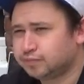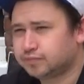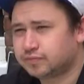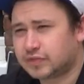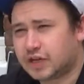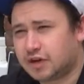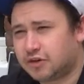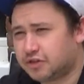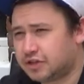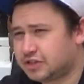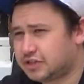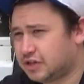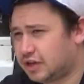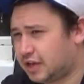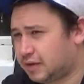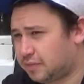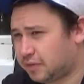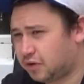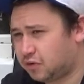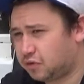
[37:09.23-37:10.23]
Now at the
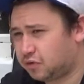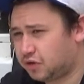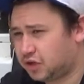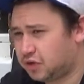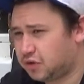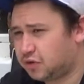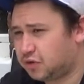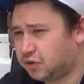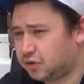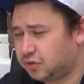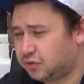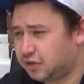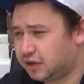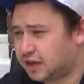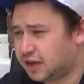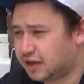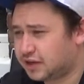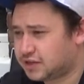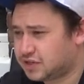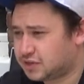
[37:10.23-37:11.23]
time I'd already know who the
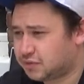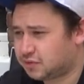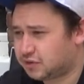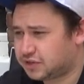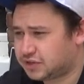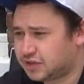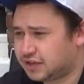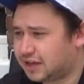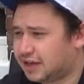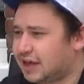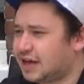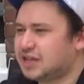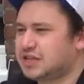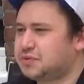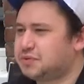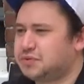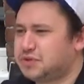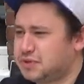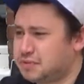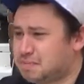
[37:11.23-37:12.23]
cast was, and the
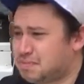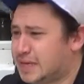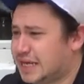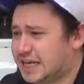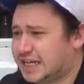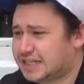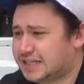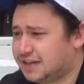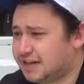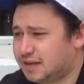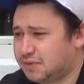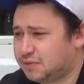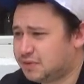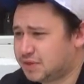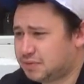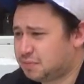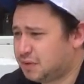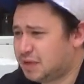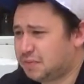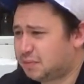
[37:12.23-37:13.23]
cast was amazing. It
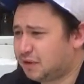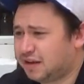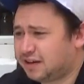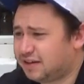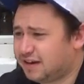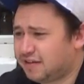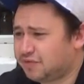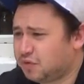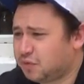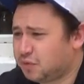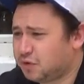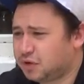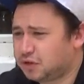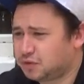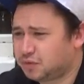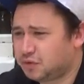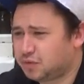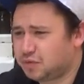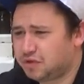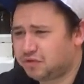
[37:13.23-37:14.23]
was people I'd never
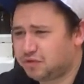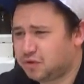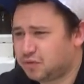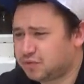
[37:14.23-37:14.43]
worked with before.